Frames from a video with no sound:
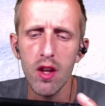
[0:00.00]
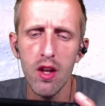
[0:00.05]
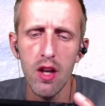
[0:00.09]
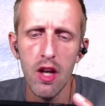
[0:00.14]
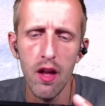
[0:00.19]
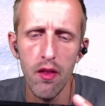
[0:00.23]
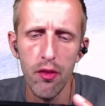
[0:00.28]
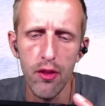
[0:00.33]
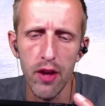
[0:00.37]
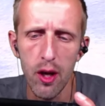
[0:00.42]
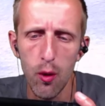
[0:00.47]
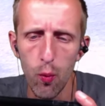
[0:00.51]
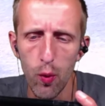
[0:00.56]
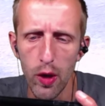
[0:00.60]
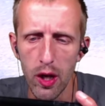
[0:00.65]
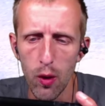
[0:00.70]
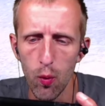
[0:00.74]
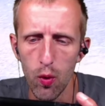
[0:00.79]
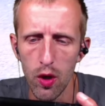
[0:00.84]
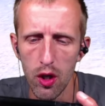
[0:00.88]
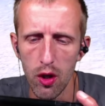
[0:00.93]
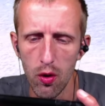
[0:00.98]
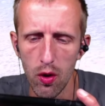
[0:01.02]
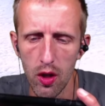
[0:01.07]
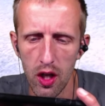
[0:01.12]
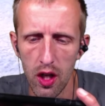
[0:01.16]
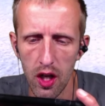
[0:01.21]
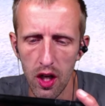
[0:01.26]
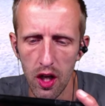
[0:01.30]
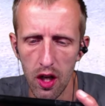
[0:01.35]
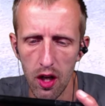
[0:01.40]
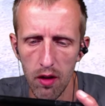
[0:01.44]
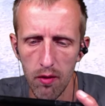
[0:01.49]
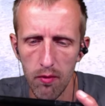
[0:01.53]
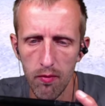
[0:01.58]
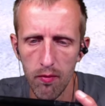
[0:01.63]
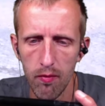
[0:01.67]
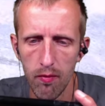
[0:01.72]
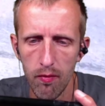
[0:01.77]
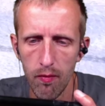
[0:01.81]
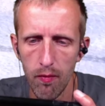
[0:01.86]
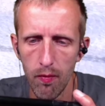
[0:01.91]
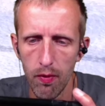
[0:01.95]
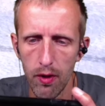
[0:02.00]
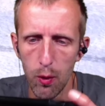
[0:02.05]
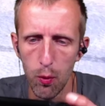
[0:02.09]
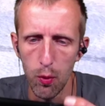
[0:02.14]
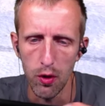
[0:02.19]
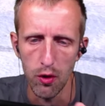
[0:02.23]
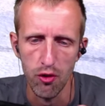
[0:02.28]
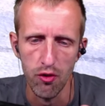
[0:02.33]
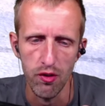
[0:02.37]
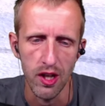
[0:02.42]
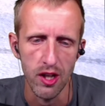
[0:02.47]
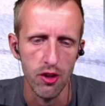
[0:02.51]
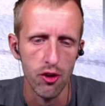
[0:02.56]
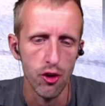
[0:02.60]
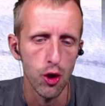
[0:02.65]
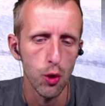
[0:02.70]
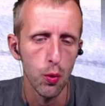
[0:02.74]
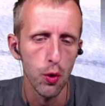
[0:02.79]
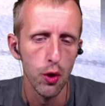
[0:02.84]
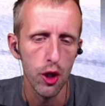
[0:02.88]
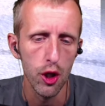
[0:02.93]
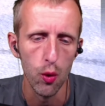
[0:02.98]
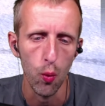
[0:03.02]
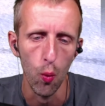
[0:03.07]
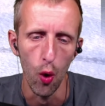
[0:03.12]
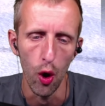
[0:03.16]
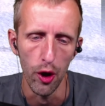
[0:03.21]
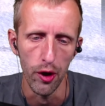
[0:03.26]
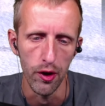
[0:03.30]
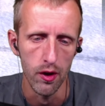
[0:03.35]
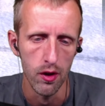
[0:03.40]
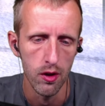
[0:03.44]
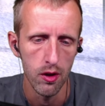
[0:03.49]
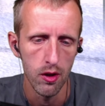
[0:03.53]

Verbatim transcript: And then we will uh, then we'll try to do another one.